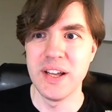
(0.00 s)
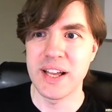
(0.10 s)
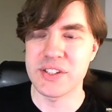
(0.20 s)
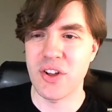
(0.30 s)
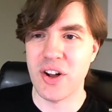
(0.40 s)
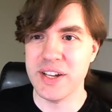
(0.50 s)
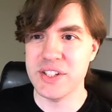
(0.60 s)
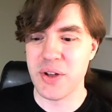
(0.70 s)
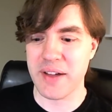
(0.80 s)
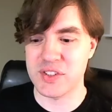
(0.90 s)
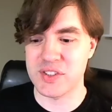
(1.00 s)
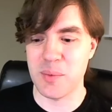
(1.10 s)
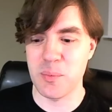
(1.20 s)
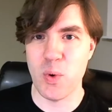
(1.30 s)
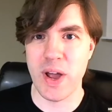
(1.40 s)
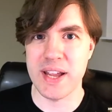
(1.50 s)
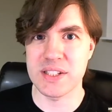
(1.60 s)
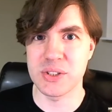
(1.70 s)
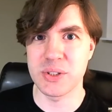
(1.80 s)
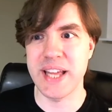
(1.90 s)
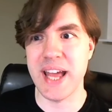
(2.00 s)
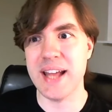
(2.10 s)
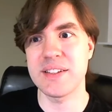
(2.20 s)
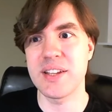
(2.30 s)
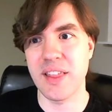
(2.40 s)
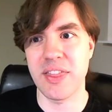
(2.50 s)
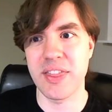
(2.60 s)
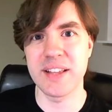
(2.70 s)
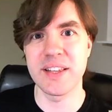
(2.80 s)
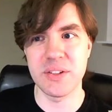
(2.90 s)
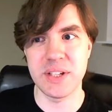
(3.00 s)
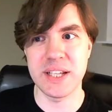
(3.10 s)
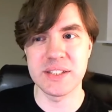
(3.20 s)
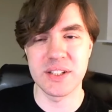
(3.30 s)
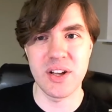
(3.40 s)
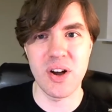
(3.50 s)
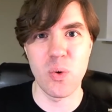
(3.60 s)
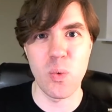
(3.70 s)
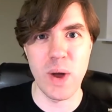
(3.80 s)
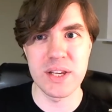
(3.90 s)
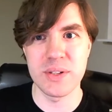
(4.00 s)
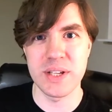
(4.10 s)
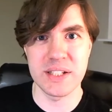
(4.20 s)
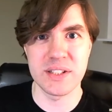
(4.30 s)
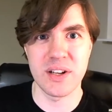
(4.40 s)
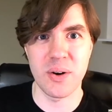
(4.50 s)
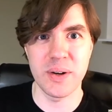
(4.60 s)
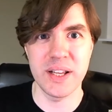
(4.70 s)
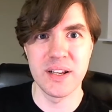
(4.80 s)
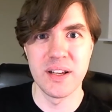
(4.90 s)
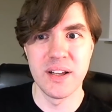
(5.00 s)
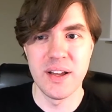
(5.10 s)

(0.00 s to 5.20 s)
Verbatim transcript: As long as you have some way to get to the thing that you need to know when you need to know it,